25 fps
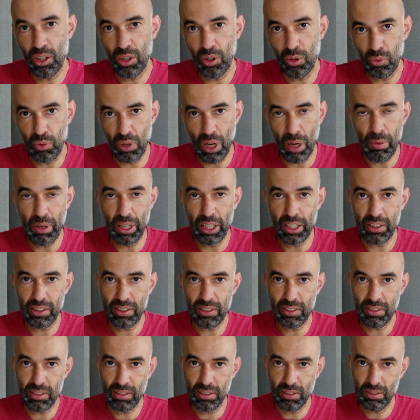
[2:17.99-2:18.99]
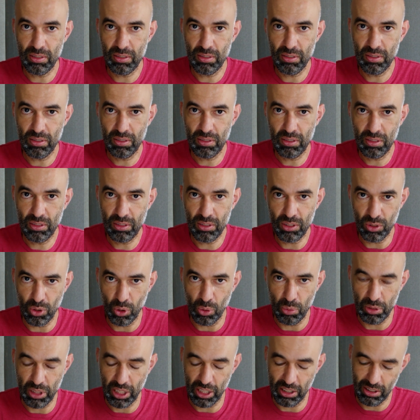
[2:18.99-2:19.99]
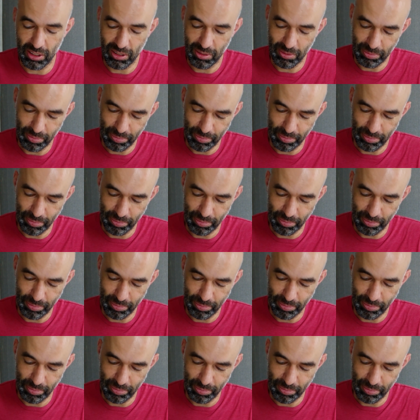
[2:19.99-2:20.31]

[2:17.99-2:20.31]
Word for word: Webex Room Kit.